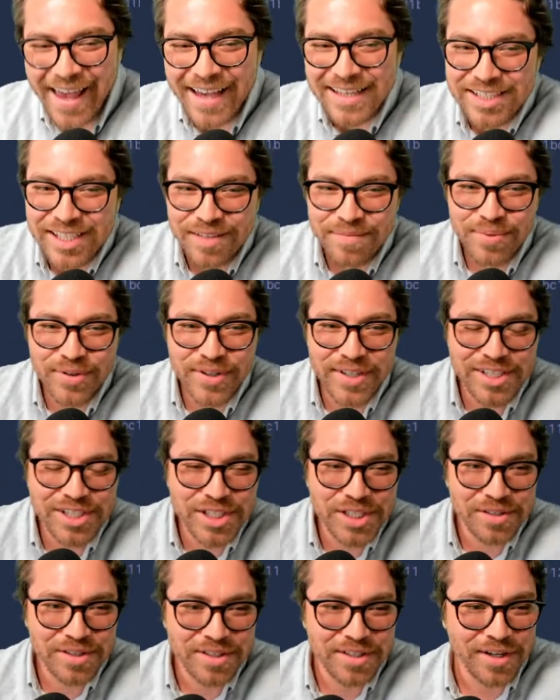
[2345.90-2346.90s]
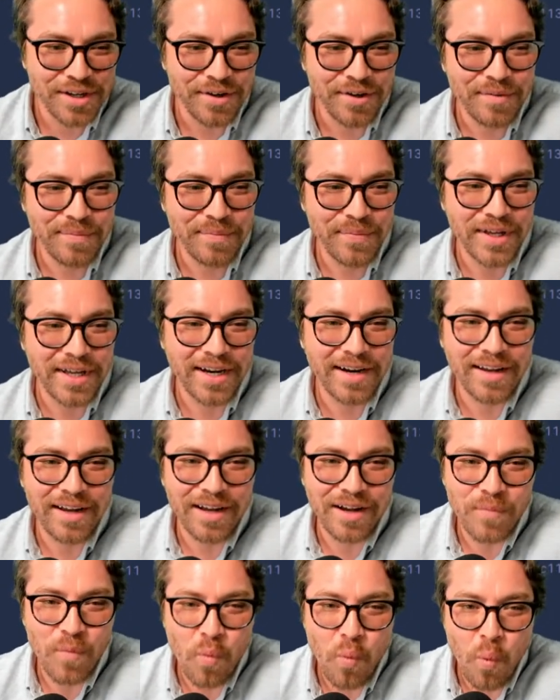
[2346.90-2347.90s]
Actually, I'm pretty sure you don't. But
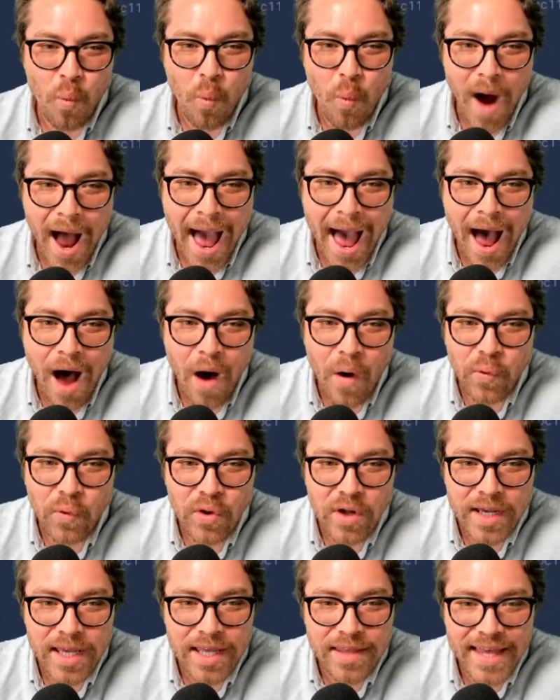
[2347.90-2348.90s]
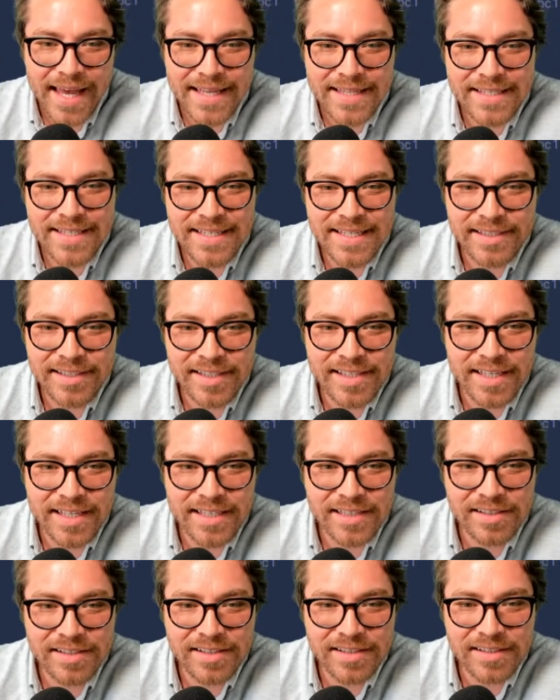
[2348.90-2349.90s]
um, wow, look at that
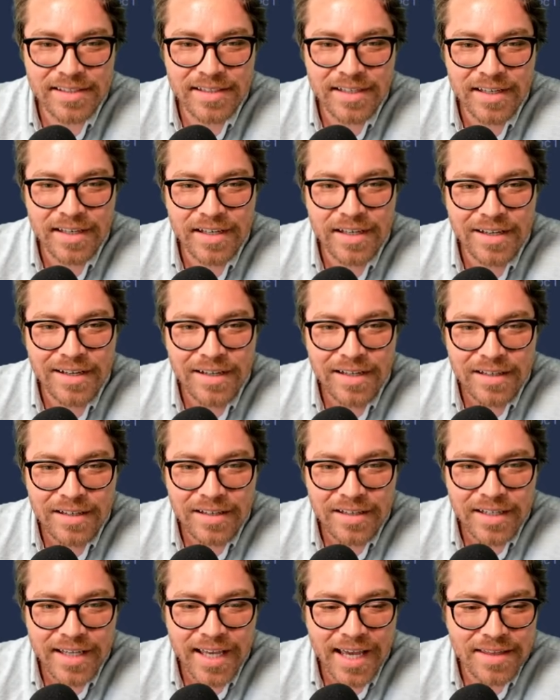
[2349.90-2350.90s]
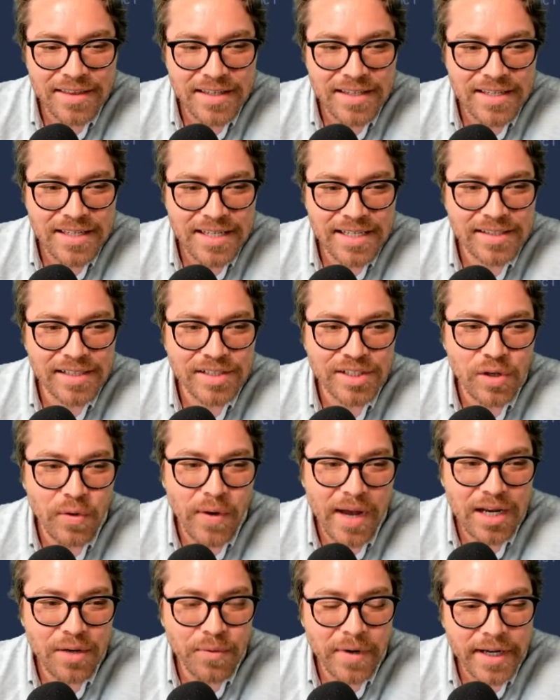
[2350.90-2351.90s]
distance. Look at the distance. So,
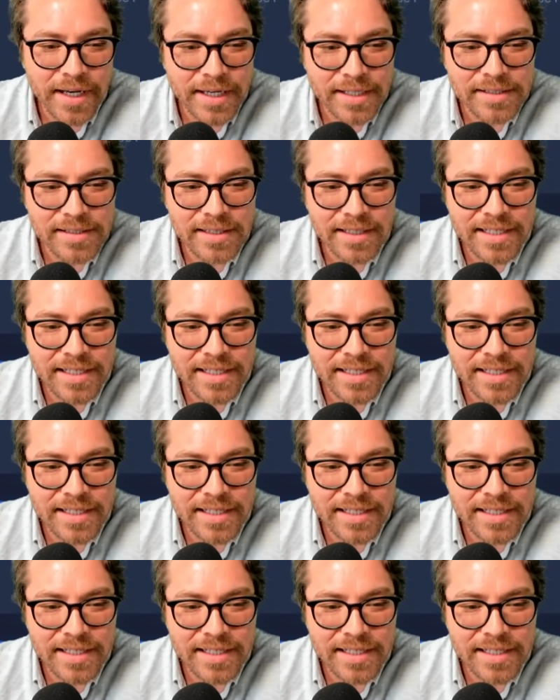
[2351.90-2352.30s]
anyways,